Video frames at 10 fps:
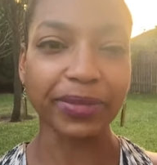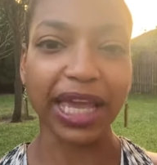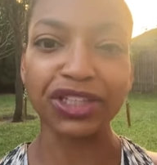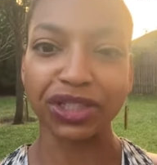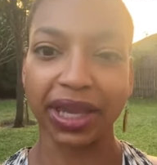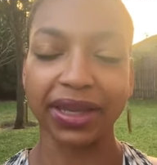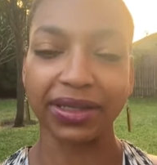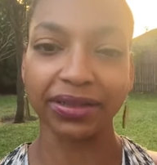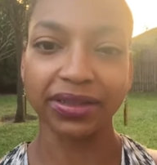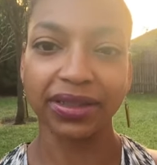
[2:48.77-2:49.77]

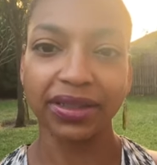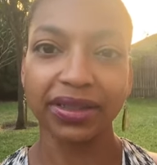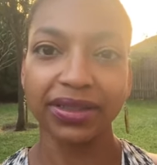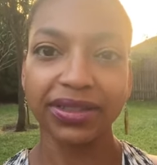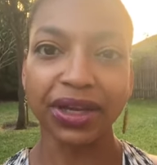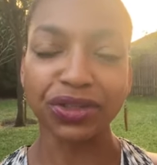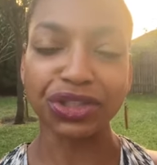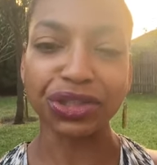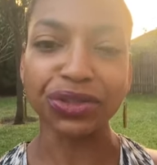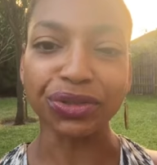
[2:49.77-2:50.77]
educating young
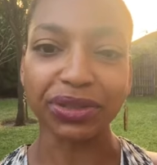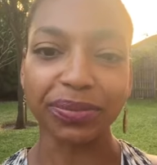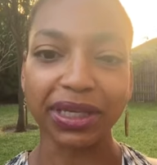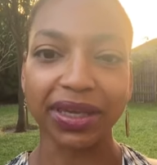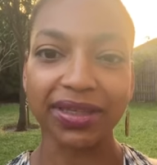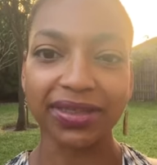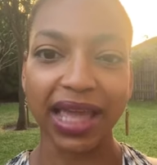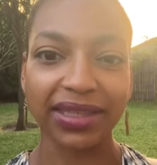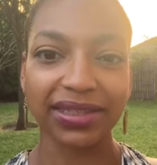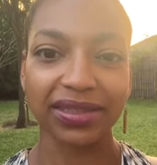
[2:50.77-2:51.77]
children, because
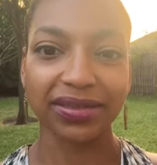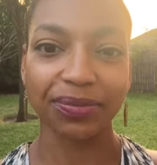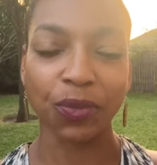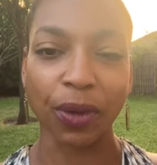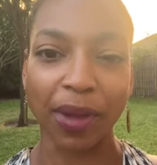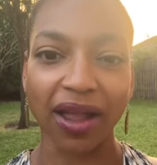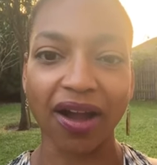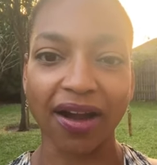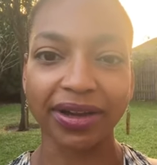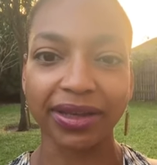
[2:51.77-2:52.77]
that's where my
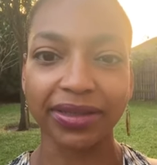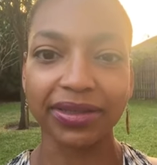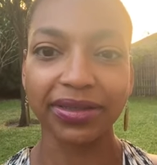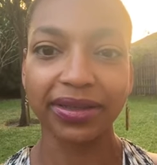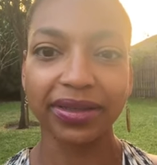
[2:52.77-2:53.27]
heart is.